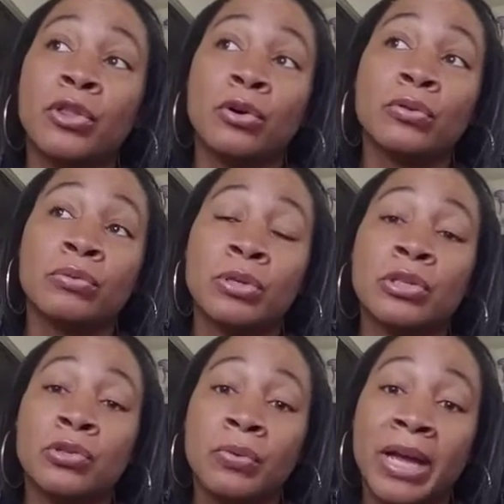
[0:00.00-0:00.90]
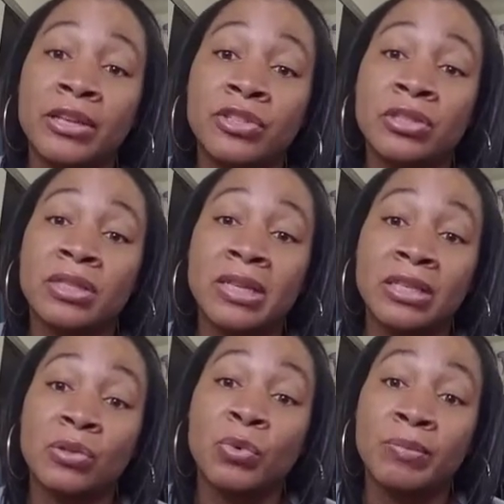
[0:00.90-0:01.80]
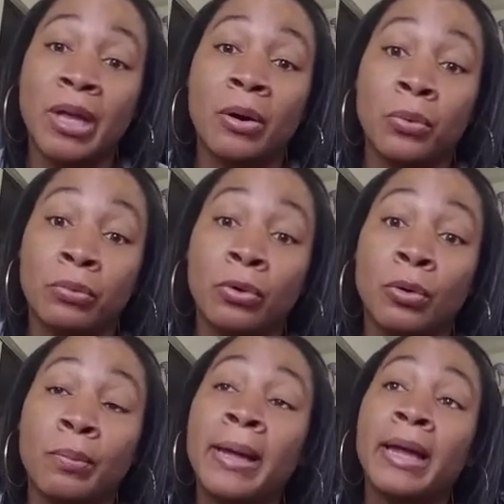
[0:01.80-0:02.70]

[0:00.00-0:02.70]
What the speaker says: those were the two agents that sweeped our room.